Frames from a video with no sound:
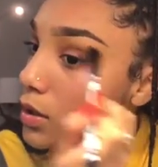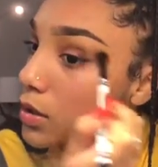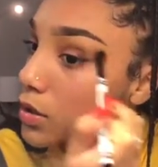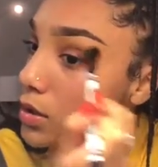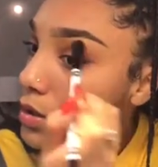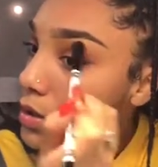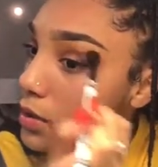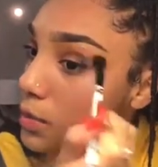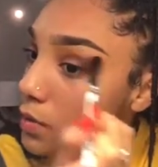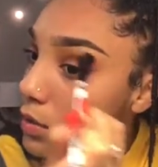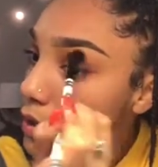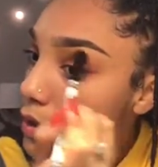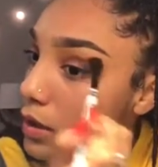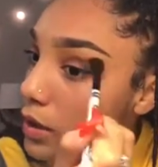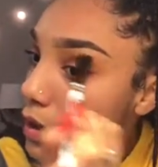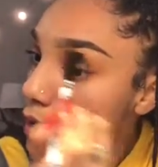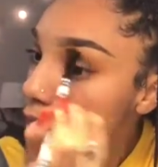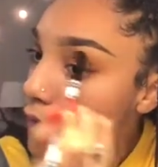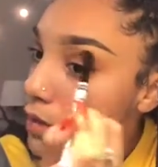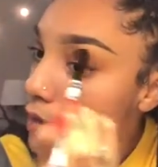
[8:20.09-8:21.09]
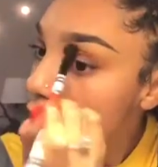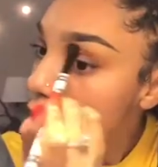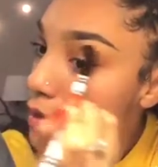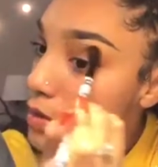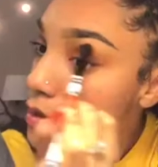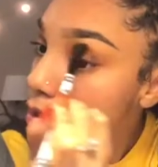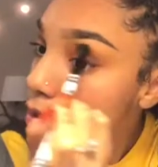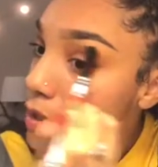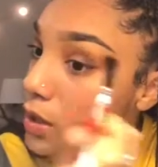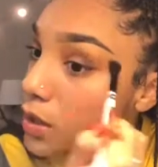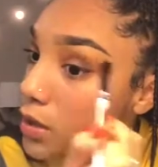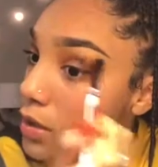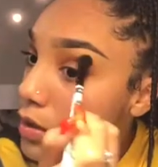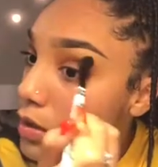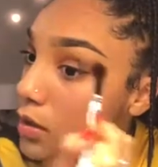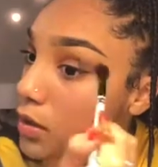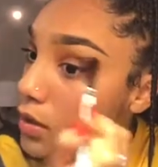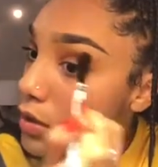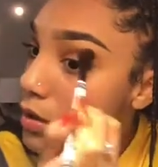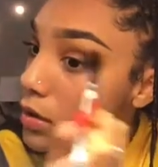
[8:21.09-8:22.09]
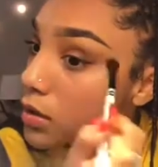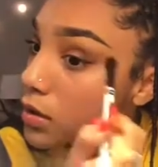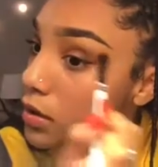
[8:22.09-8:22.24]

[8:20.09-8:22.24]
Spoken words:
just blending everything together